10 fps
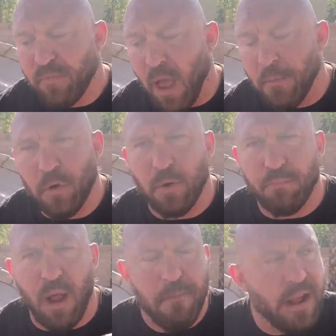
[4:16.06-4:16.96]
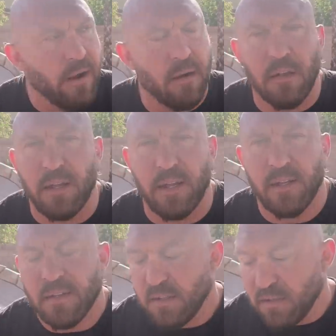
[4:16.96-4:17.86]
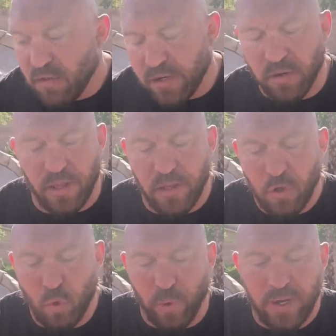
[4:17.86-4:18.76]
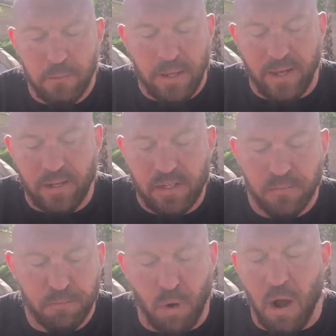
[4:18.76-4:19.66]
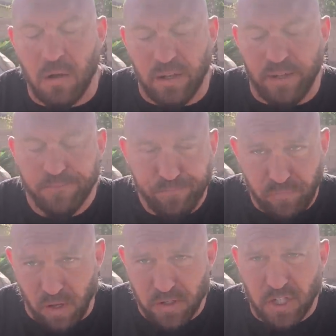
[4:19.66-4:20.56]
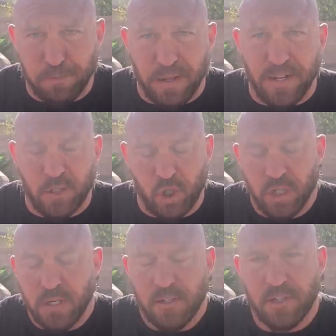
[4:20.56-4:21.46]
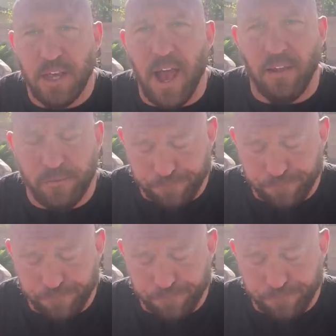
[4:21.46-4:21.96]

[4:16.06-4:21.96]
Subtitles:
I'm doing primarily, literally, green beans, broccoli, spinach, salad.